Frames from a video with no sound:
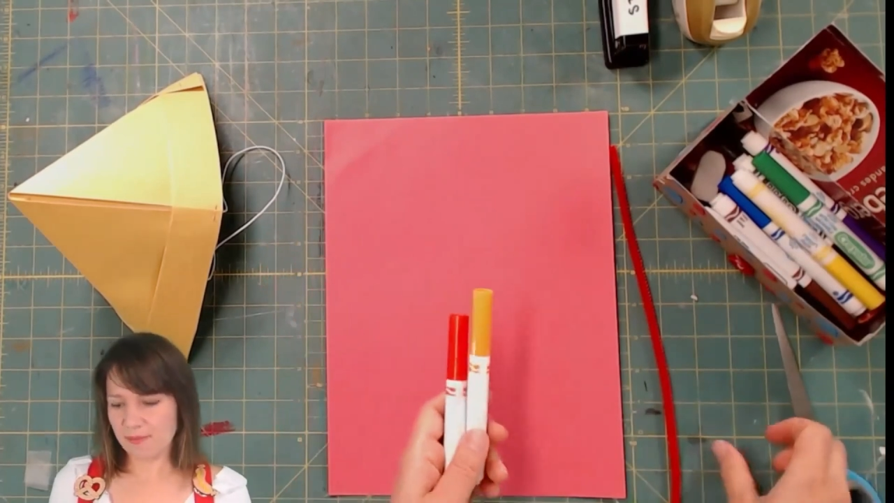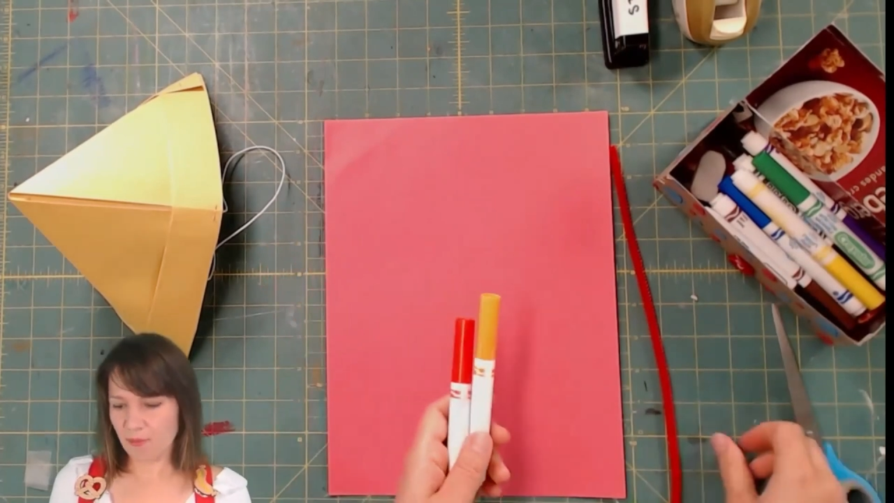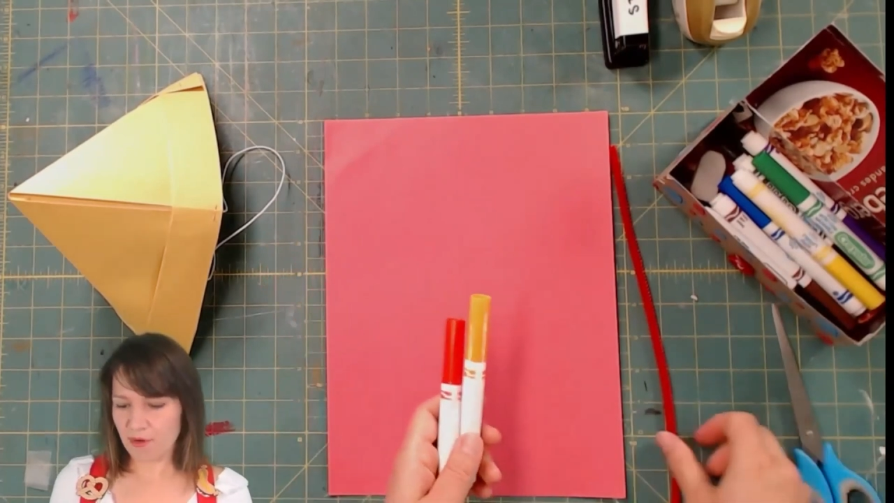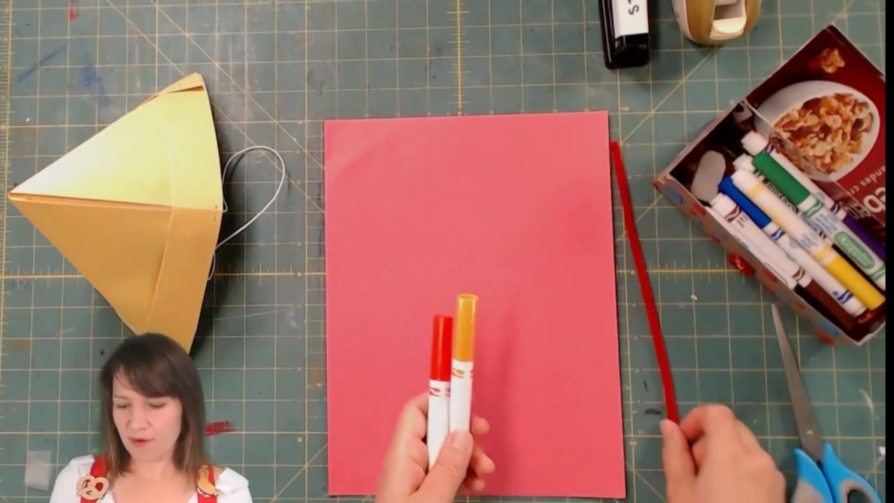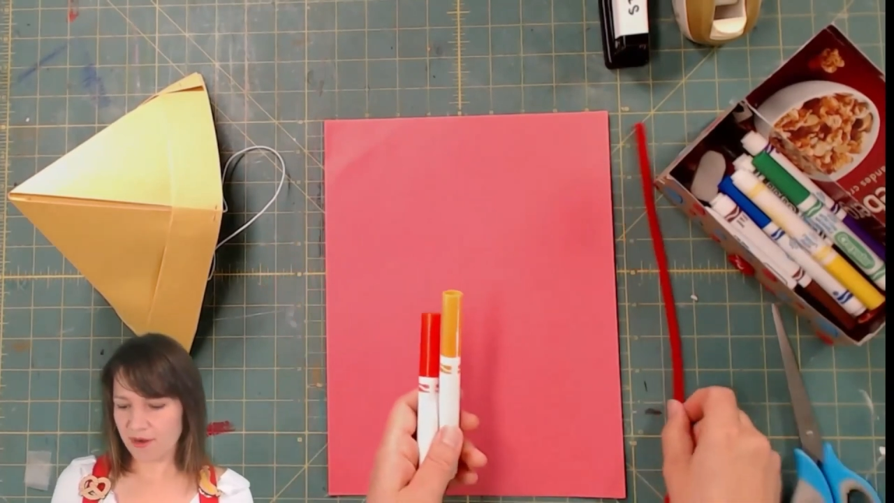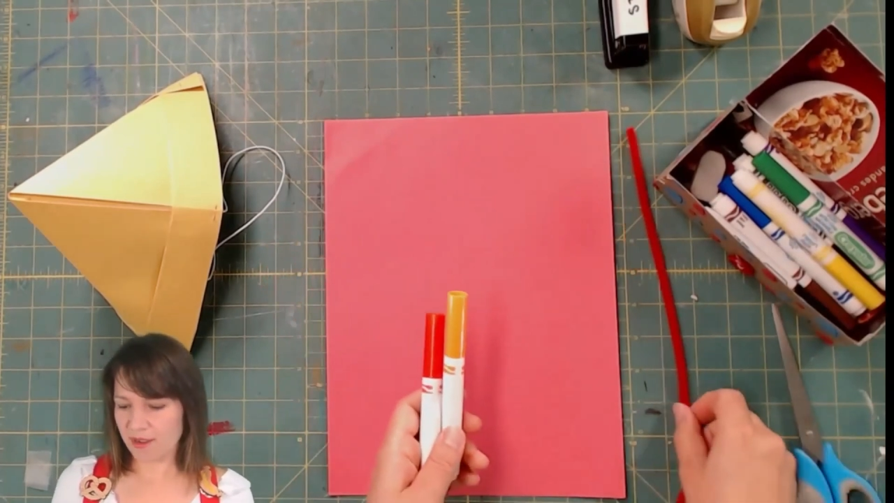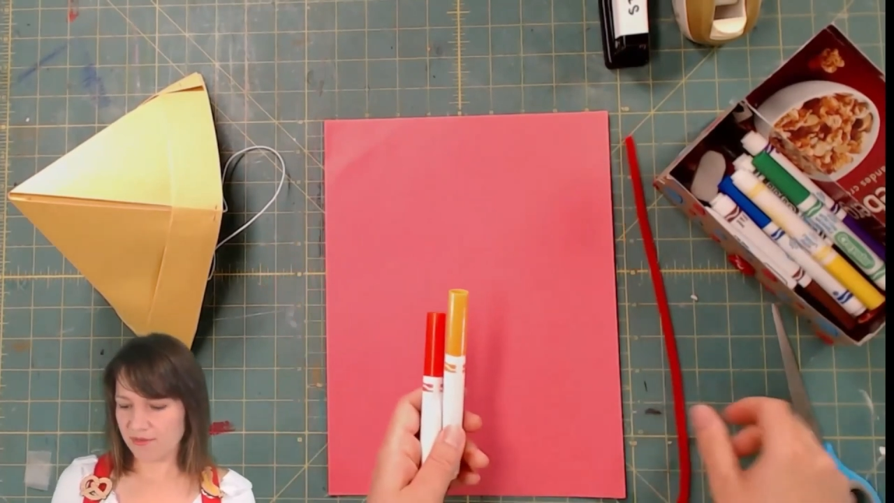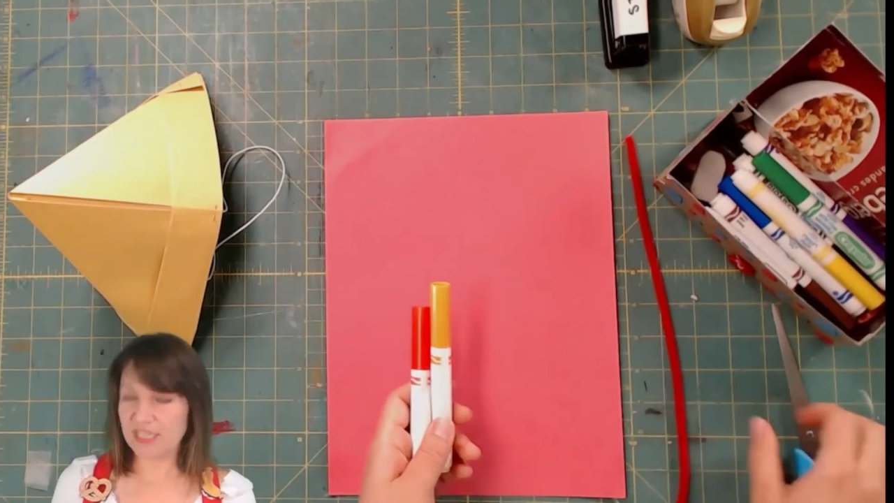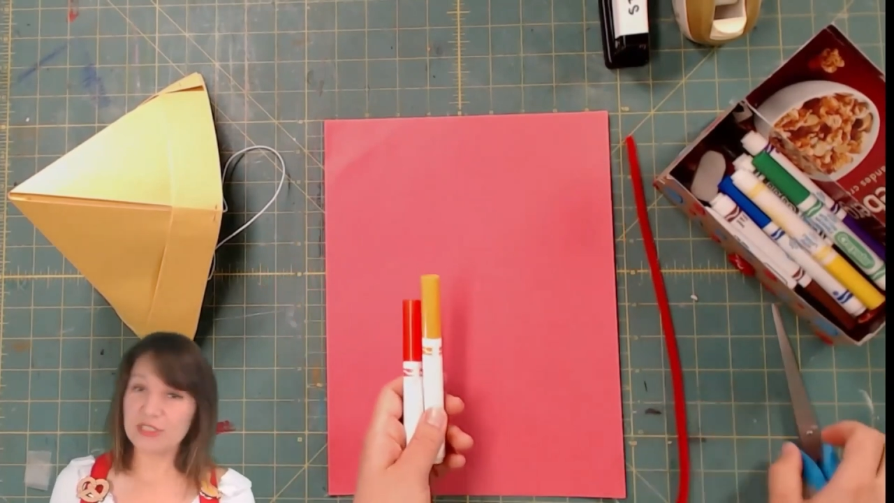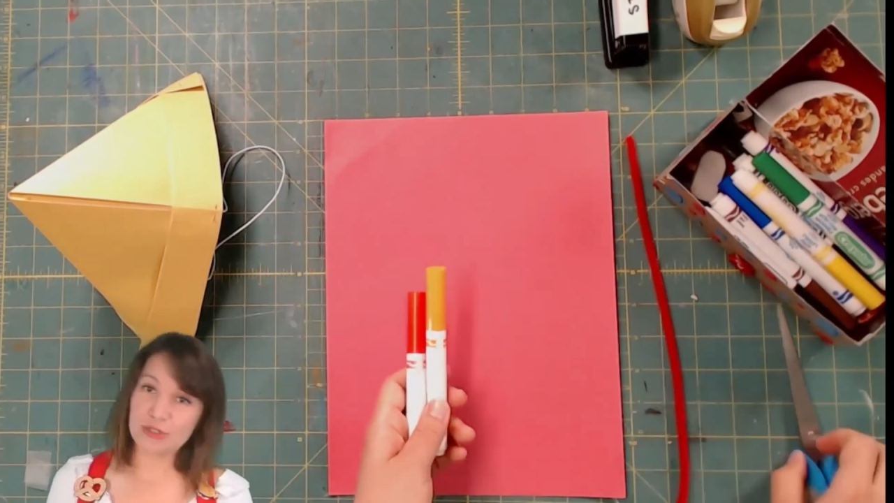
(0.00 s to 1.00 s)
more of
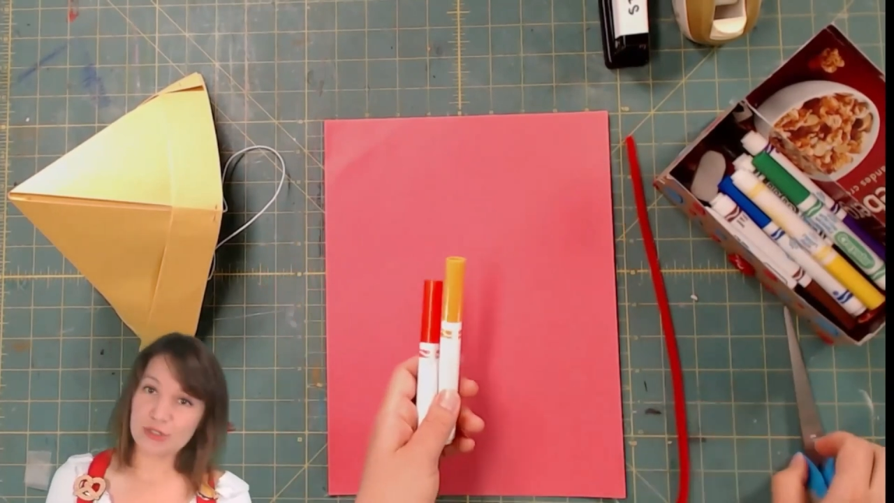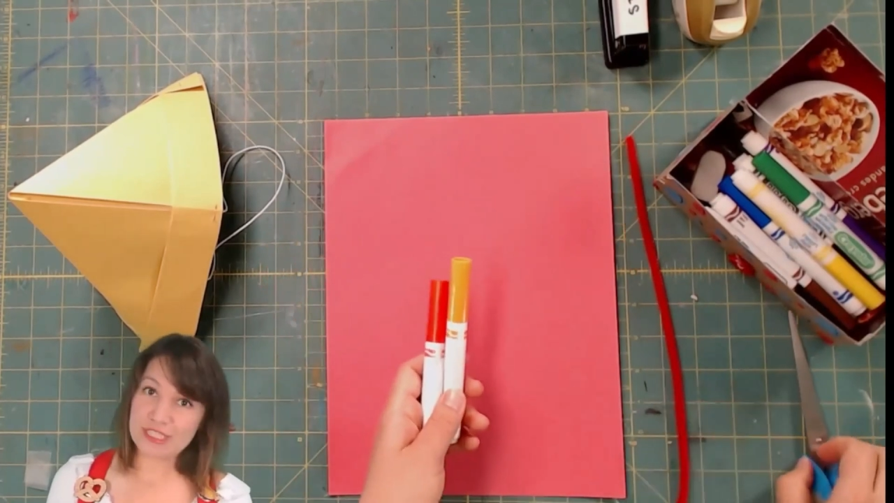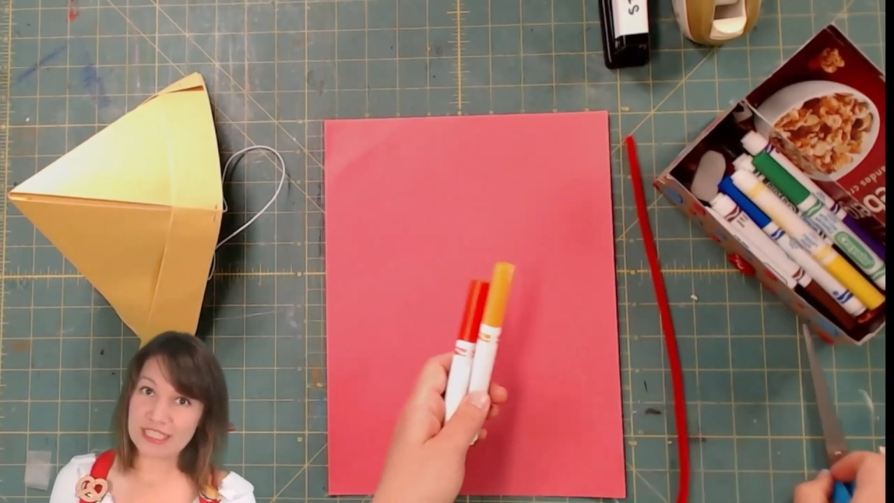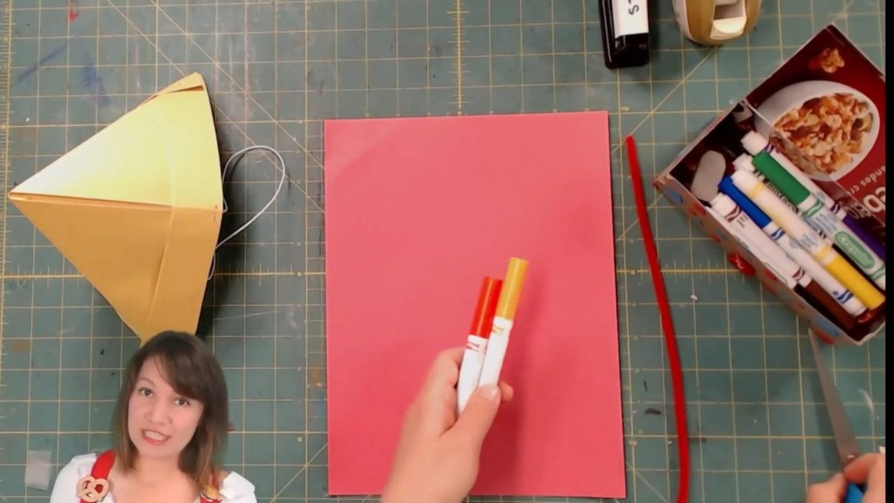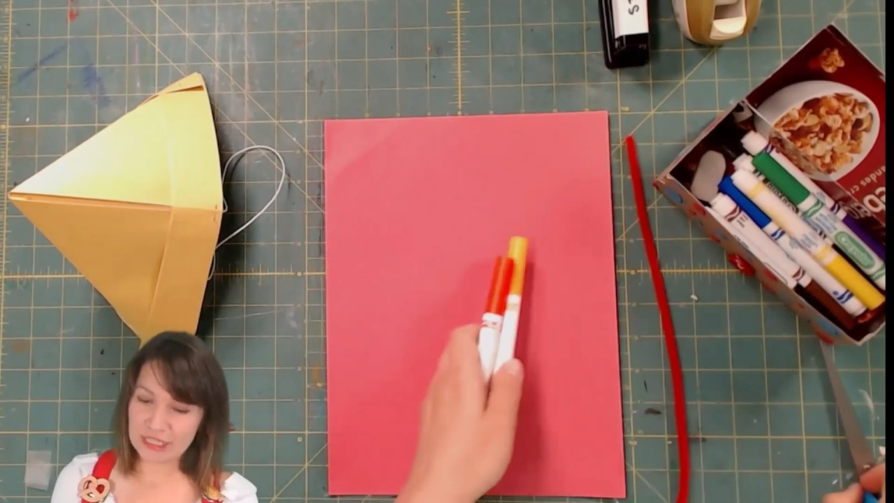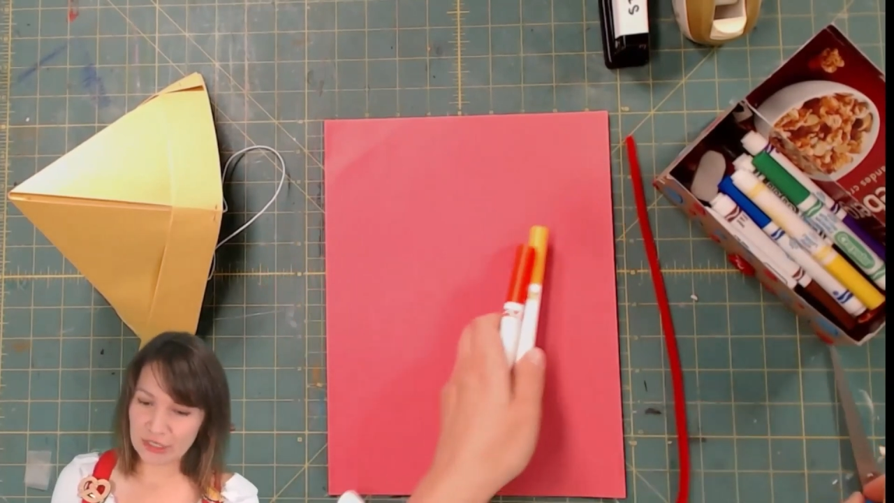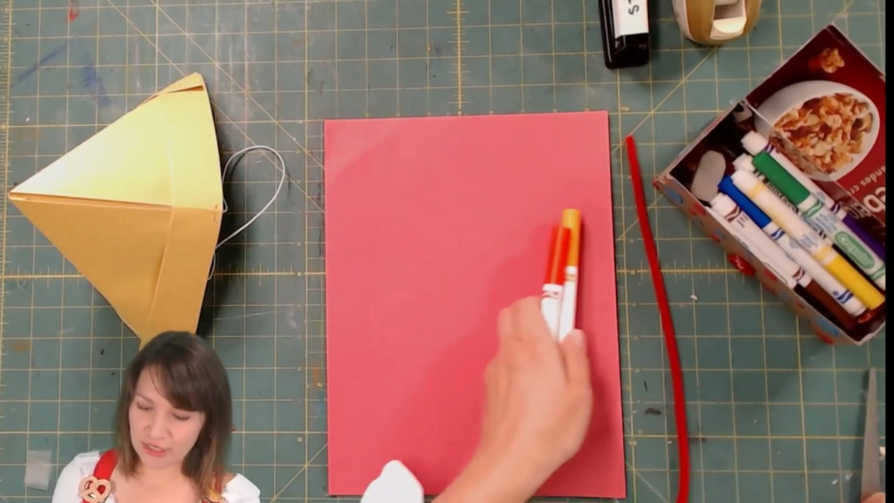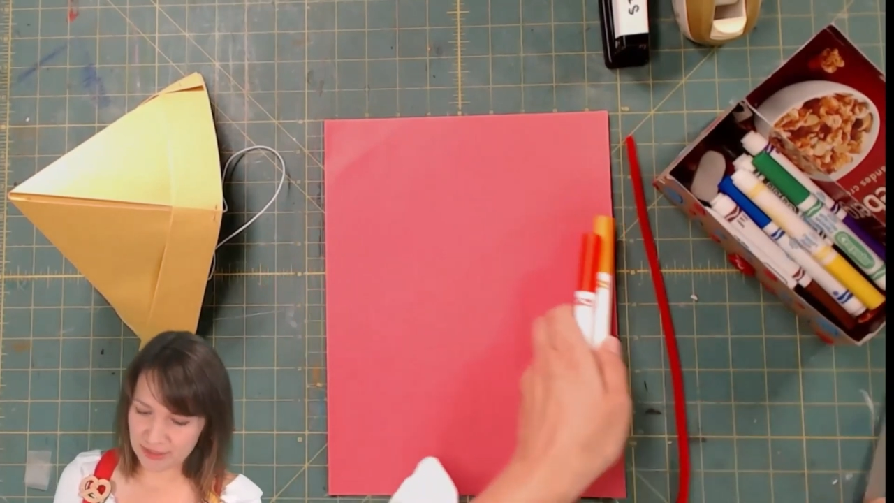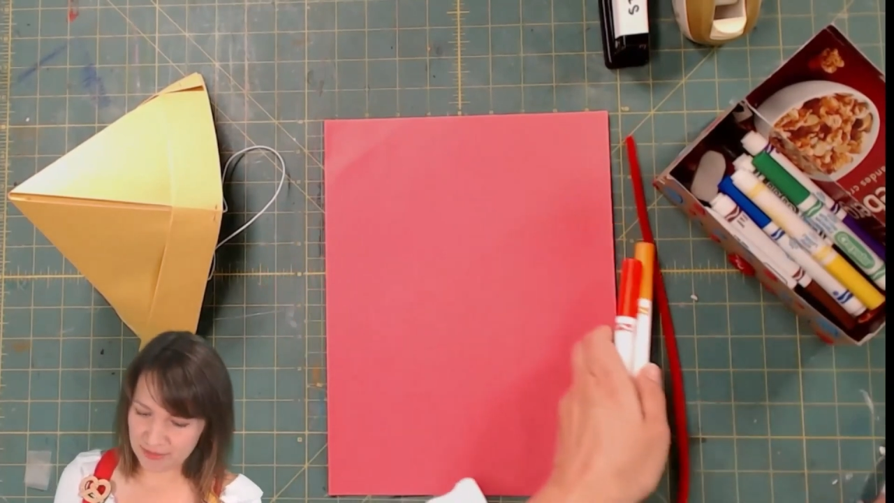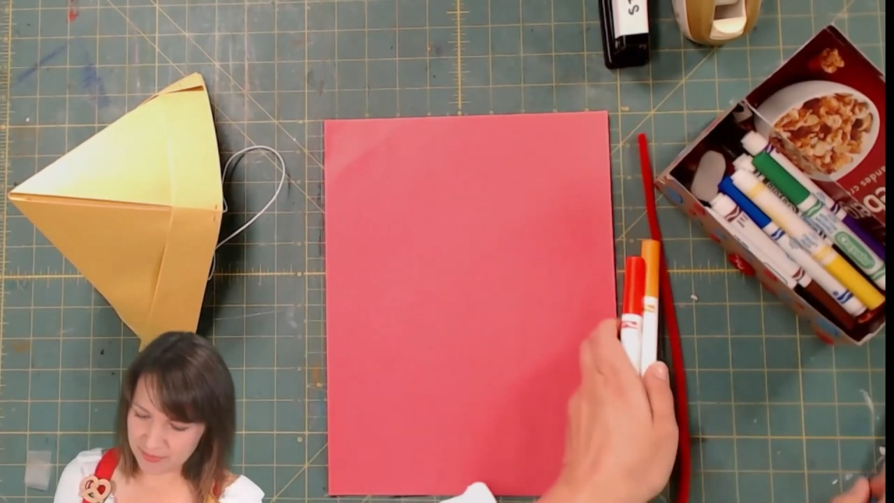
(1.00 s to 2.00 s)
an interesting look.